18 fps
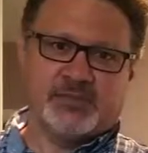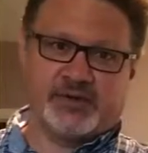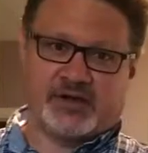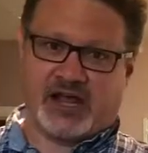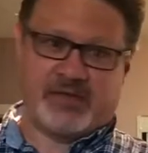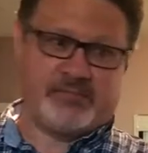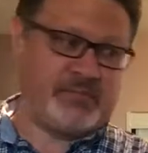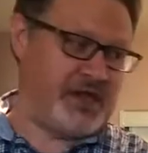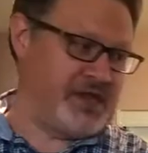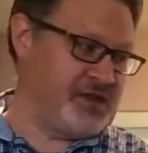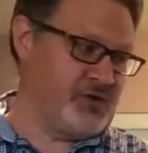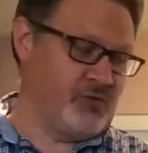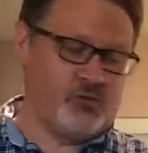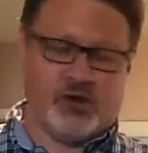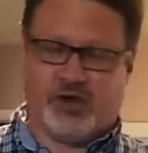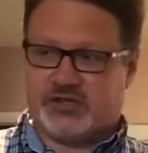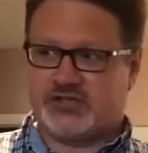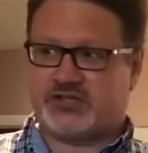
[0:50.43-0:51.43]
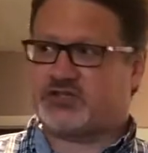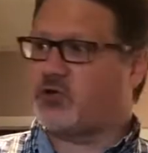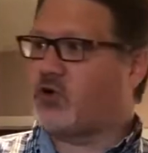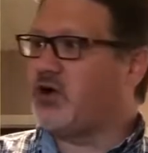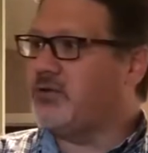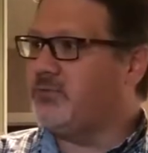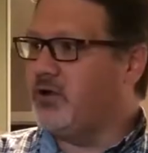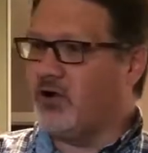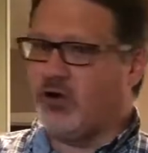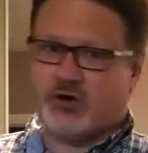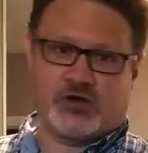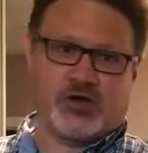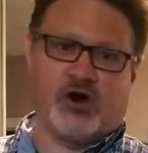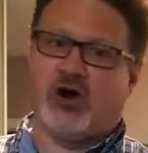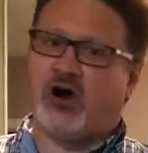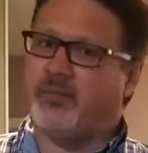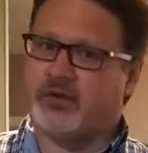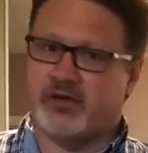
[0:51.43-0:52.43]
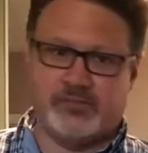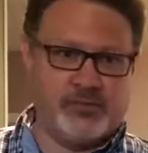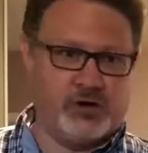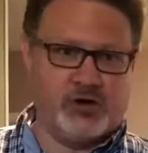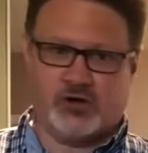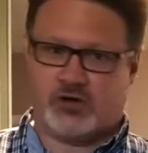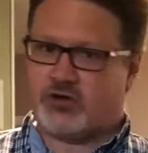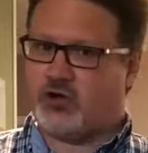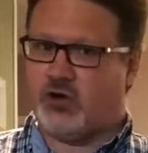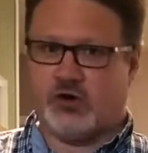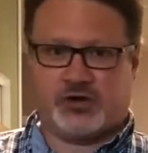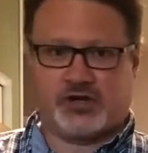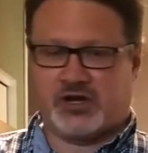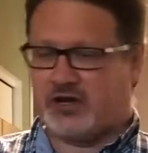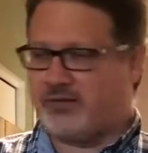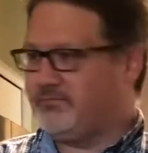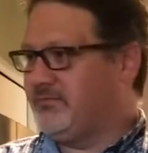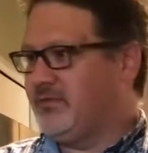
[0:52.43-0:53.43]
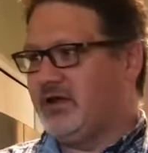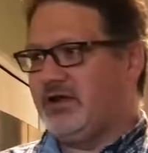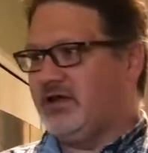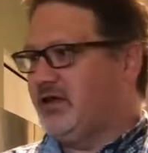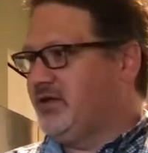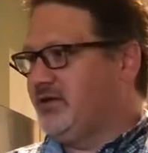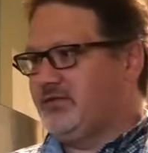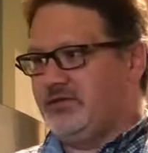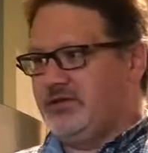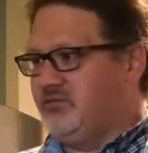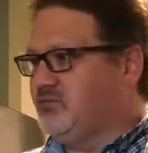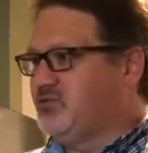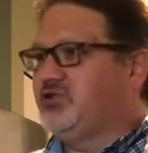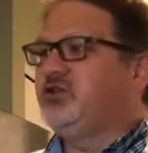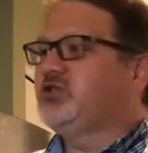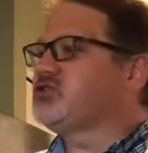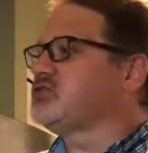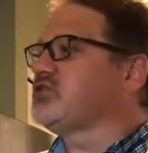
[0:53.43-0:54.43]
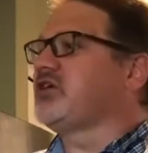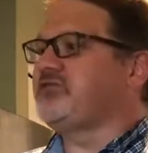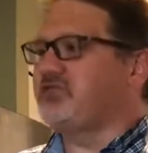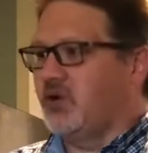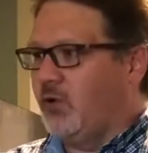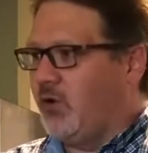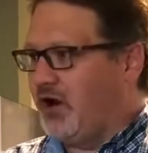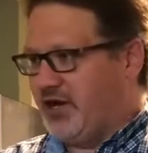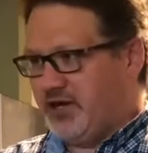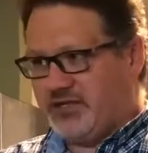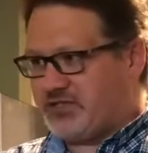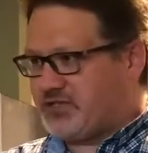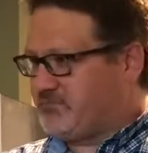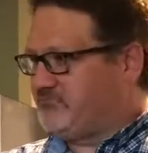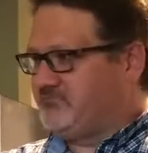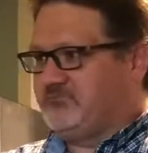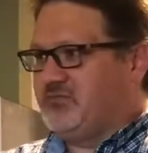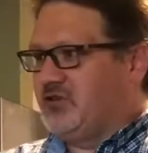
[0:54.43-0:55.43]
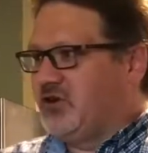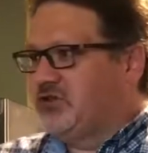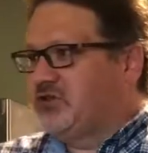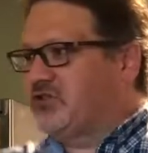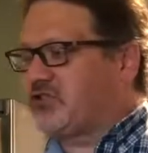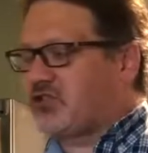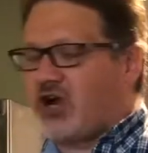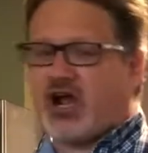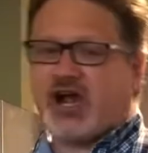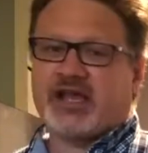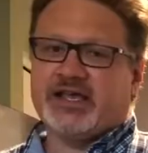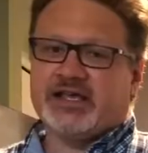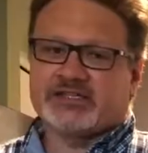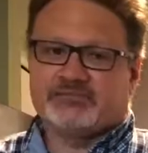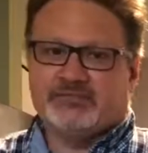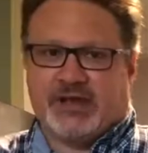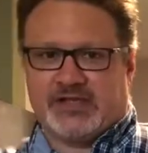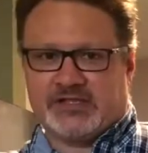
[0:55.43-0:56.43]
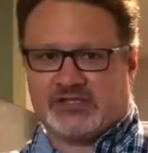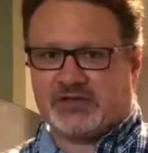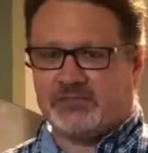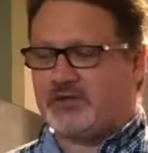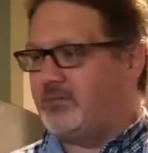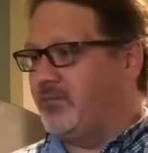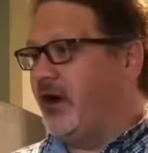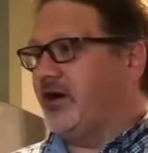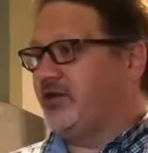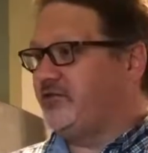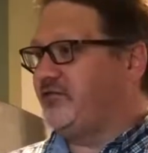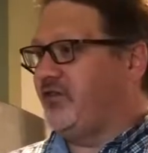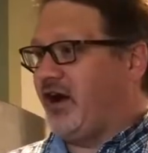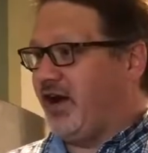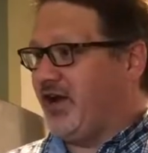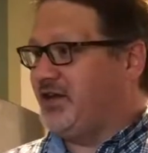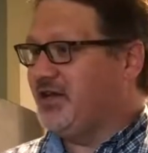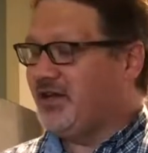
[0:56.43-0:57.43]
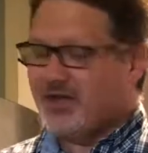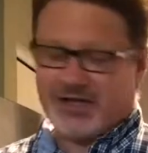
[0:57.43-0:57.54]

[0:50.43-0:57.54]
but I made it with soy milk, almond milk, coconut. Use whatever you want. It's, chai is meant to be modified,